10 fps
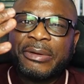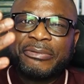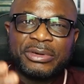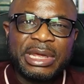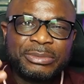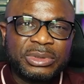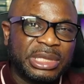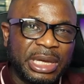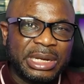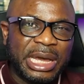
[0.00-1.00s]
For them to
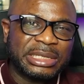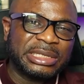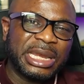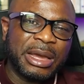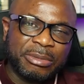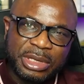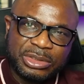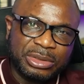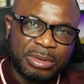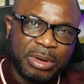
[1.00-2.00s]
think that the
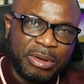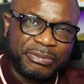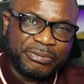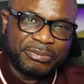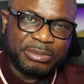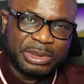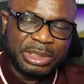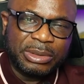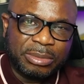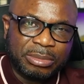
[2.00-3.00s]
language of
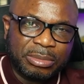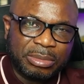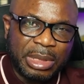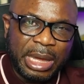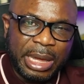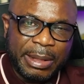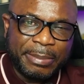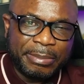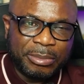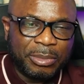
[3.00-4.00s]
the
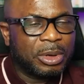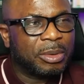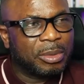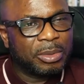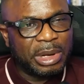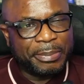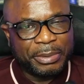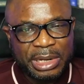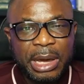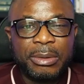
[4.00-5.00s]
what would I
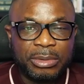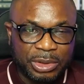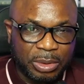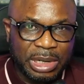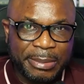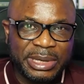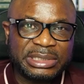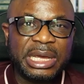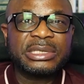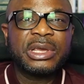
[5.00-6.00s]
put it now? The colonial
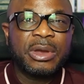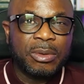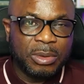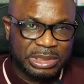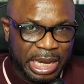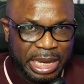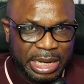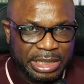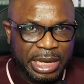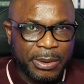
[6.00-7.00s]
masters was higher
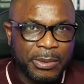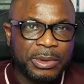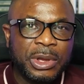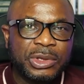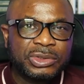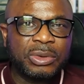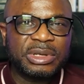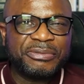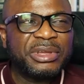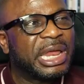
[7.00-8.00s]
than their own. So
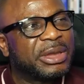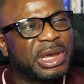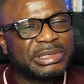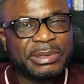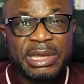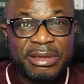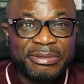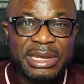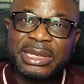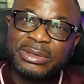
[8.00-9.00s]
they feel like you are. In
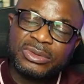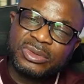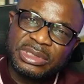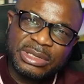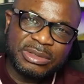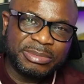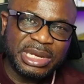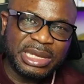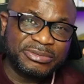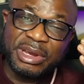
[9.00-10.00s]
fact, they used to say something
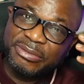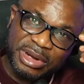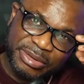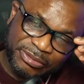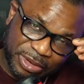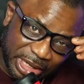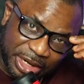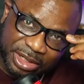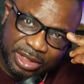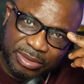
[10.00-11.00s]
that's very, very funny and
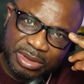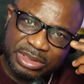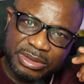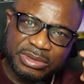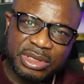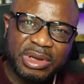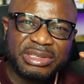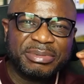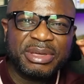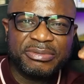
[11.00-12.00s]
ridiculous. They'll say you are
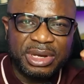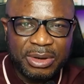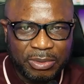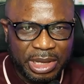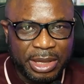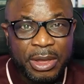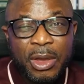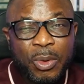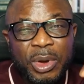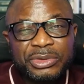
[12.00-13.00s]
speaking vernacular.
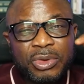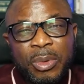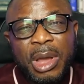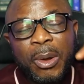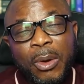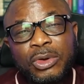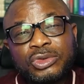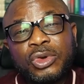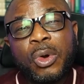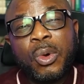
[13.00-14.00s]
When someone
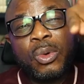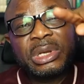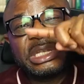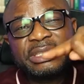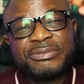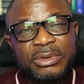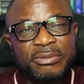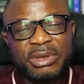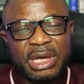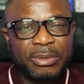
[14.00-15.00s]
calls your own native tongue
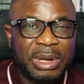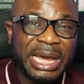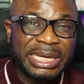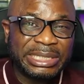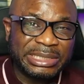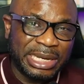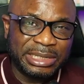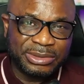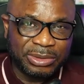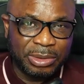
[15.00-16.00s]
vernacular, it is an
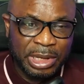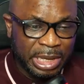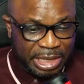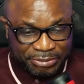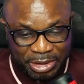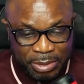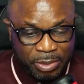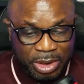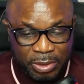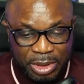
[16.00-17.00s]
insult. In fact, when we
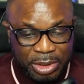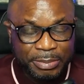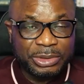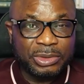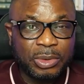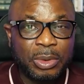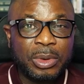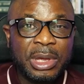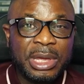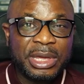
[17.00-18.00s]
were growing up in
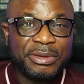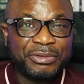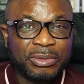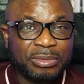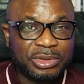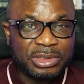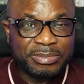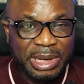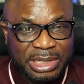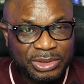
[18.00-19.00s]
school, if you just
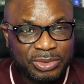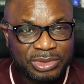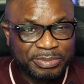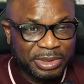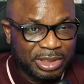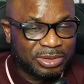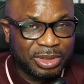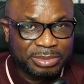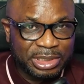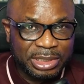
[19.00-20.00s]
manage to speak
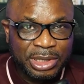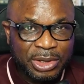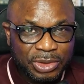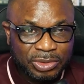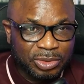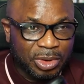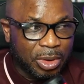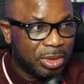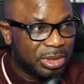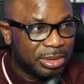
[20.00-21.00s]
something to
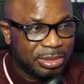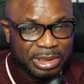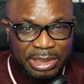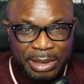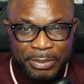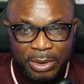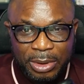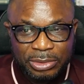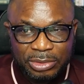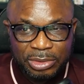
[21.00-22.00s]
your
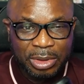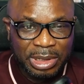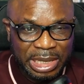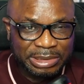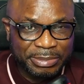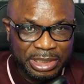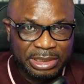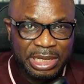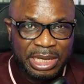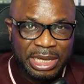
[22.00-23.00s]
neighbor, to your
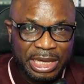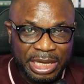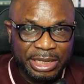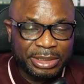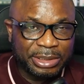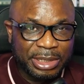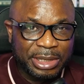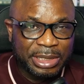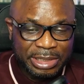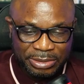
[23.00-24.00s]
classmate, there
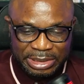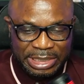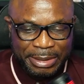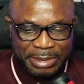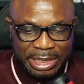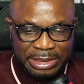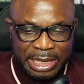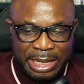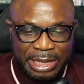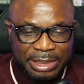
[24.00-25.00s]
was a time that
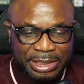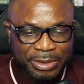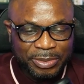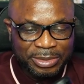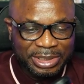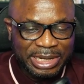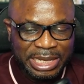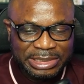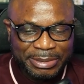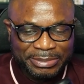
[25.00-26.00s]
the
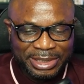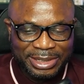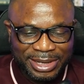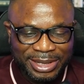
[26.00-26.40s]
class captain